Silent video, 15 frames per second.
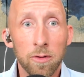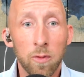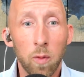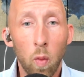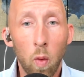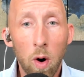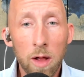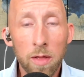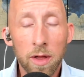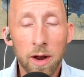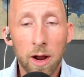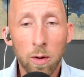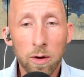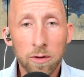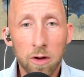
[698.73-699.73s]
One that I
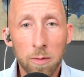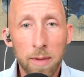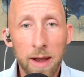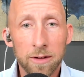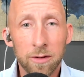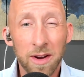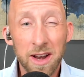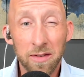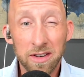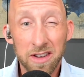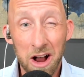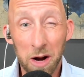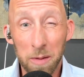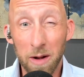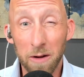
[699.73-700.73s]
always go back to, I never
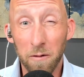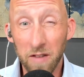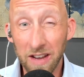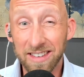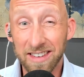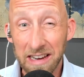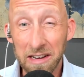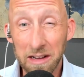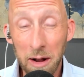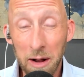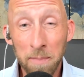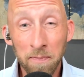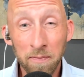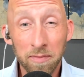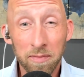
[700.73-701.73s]
talk about fixed
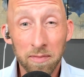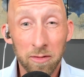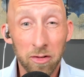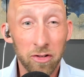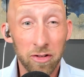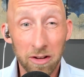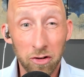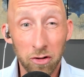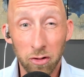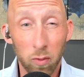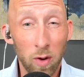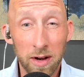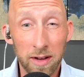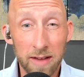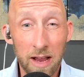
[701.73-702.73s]
income. Just let's use
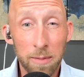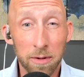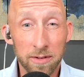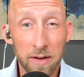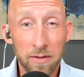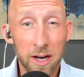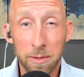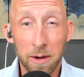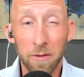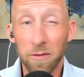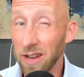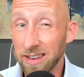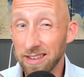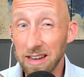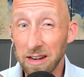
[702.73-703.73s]
one example. Let's never talk about
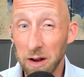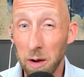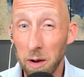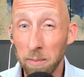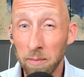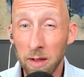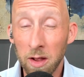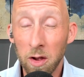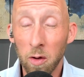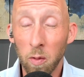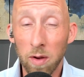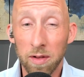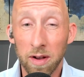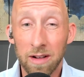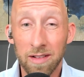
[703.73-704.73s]
fixed income
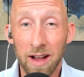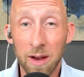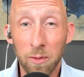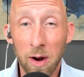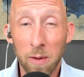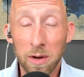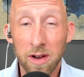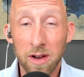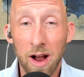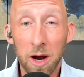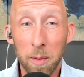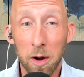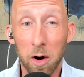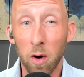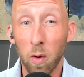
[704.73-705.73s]
with a client, right? We talk
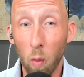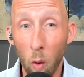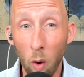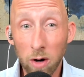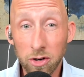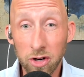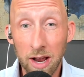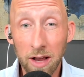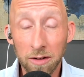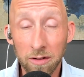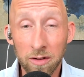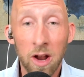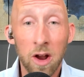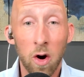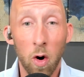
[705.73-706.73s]
about our war chest,
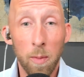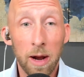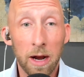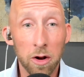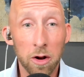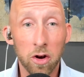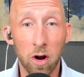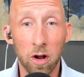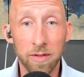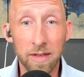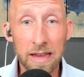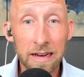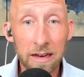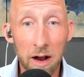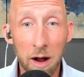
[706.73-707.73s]
or Mike, I know you call it the
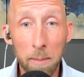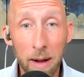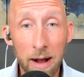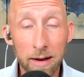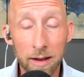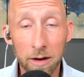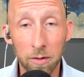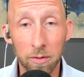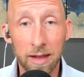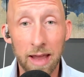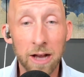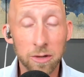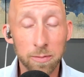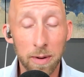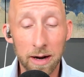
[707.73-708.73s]
income bucket or the
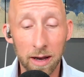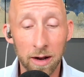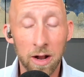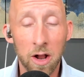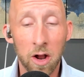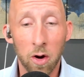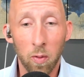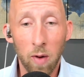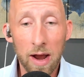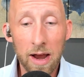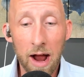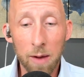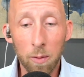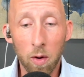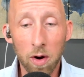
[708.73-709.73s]
cash bucket, right?
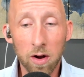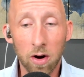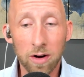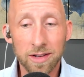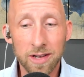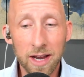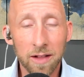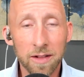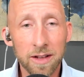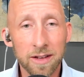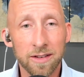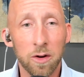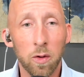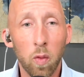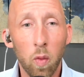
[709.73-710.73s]
I want to articulate this
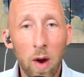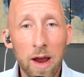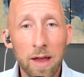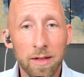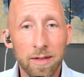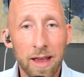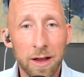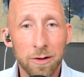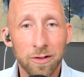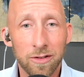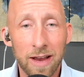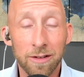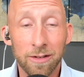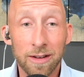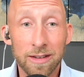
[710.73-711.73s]
in a way that they
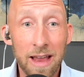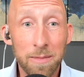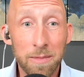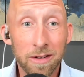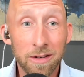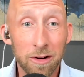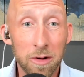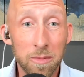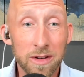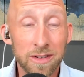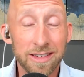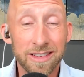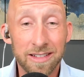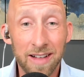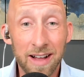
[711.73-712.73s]
understand. So I say, hey, Mr. and
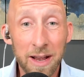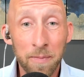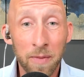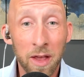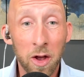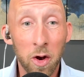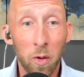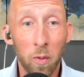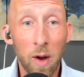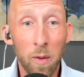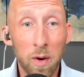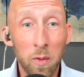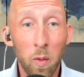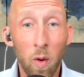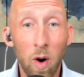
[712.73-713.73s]
Mrs. Client, right?
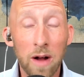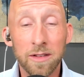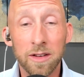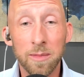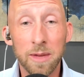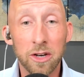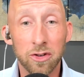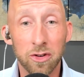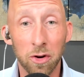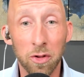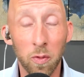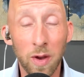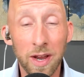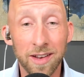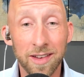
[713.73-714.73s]
We want to make sure that
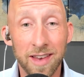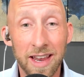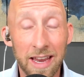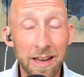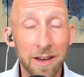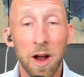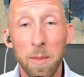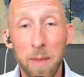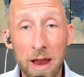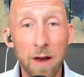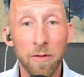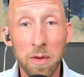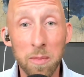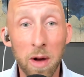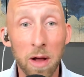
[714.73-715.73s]
we can take income
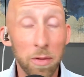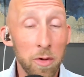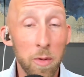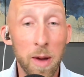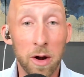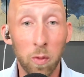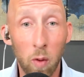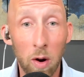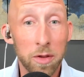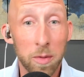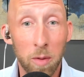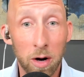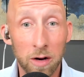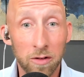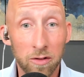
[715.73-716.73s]
every month, no matter what the
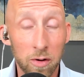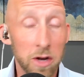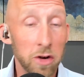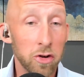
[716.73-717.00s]
market's doing.